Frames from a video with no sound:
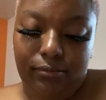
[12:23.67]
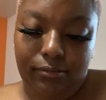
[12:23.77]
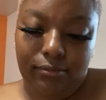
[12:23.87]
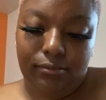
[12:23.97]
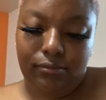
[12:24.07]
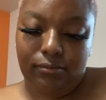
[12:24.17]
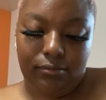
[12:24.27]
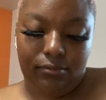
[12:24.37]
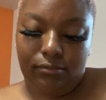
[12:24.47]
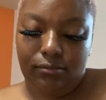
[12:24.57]
Who left you
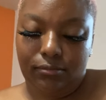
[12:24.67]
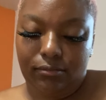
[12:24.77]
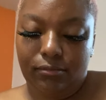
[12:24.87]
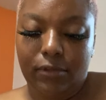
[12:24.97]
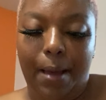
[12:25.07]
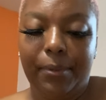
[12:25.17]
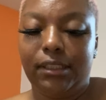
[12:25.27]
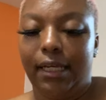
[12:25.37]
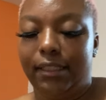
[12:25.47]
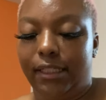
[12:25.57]
here? I'm gonna
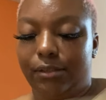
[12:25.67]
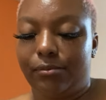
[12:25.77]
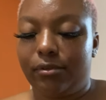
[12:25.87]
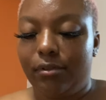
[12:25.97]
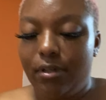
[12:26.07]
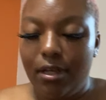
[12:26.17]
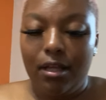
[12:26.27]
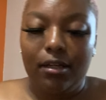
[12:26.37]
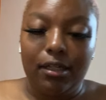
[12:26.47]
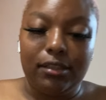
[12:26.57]
take Hello, this
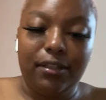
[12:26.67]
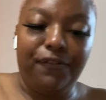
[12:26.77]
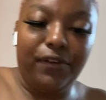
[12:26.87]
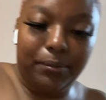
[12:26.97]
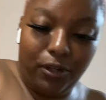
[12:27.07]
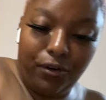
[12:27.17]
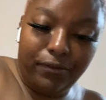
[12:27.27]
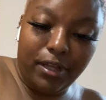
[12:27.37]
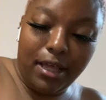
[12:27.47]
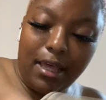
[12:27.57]
one because it flipped
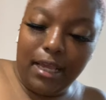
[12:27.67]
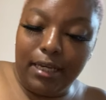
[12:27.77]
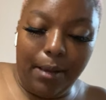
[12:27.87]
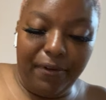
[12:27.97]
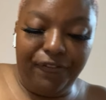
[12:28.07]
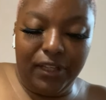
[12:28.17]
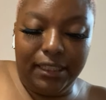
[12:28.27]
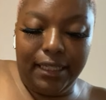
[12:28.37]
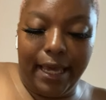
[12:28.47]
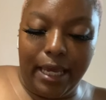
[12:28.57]
over. Number
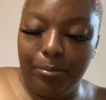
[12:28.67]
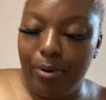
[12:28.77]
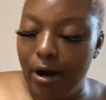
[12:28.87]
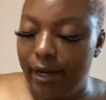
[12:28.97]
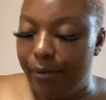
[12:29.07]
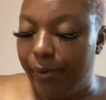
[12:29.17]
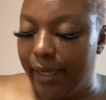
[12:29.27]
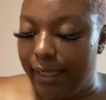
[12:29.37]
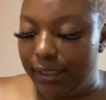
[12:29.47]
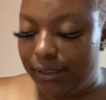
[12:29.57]
58, parting
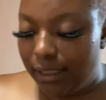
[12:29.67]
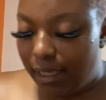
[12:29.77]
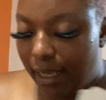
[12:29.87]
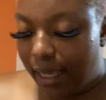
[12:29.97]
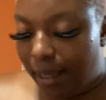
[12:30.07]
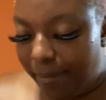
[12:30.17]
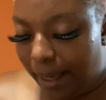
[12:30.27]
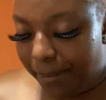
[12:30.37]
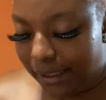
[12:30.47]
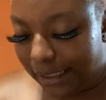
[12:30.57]
ways. Oh it may
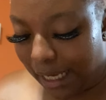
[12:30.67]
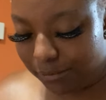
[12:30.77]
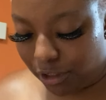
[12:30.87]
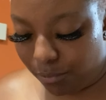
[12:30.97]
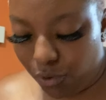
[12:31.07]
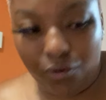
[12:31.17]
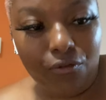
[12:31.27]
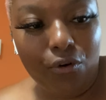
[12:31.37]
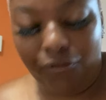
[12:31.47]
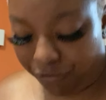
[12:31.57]
be time to move do?
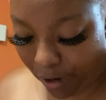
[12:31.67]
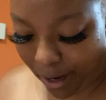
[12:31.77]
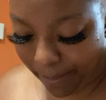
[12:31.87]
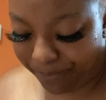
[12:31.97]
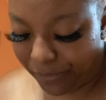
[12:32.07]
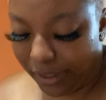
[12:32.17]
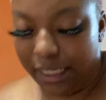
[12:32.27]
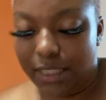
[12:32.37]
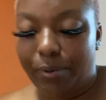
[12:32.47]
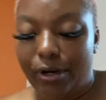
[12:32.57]
on from Poor
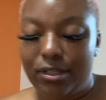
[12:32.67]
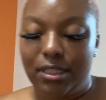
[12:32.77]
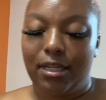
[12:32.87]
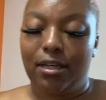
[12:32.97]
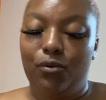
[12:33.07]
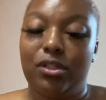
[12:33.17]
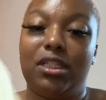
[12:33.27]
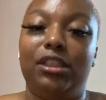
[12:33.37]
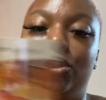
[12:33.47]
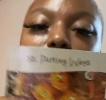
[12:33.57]
this dog. person or
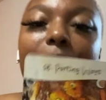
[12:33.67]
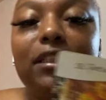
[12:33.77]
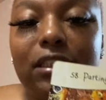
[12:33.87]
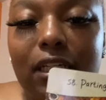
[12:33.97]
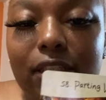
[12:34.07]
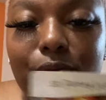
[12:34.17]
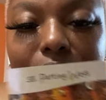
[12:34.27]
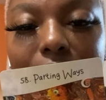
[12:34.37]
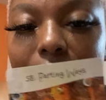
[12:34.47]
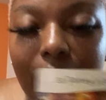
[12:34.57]
situation. You
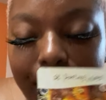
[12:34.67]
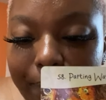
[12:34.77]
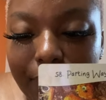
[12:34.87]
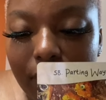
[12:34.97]
see, like